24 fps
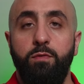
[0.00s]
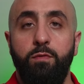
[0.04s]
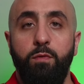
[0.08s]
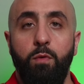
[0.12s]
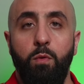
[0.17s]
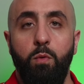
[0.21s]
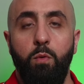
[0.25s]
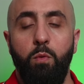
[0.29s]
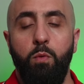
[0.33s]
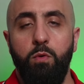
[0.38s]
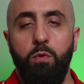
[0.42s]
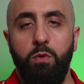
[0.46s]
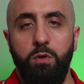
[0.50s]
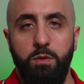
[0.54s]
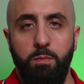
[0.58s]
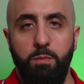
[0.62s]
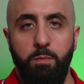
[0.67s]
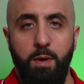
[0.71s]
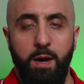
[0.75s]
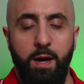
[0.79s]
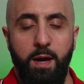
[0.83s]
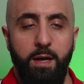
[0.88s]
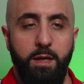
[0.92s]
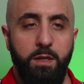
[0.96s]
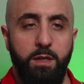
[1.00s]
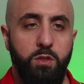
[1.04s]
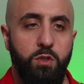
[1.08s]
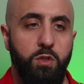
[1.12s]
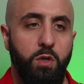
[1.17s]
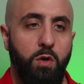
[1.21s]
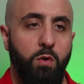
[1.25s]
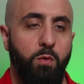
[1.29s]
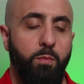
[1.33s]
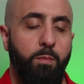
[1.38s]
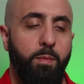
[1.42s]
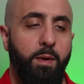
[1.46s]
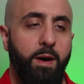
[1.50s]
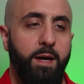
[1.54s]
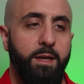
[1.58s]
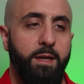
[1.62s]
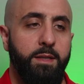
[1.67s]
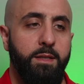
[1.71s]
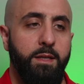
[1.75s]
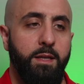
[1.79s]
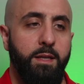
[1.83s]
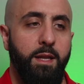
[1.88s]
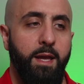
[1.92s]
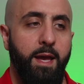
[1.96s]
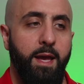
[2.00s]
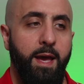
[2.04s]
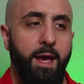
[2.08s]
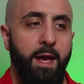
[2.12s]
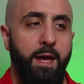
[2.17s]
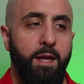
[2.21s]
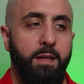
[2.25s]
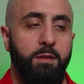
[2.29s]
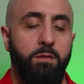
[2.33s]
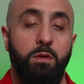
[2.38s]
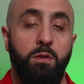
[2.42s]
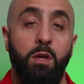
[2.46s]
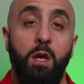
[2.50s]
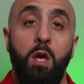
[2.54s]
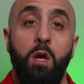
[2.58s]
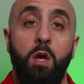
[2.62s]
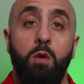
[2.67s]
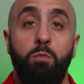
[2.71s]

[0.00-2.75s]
forward by Joe Biden and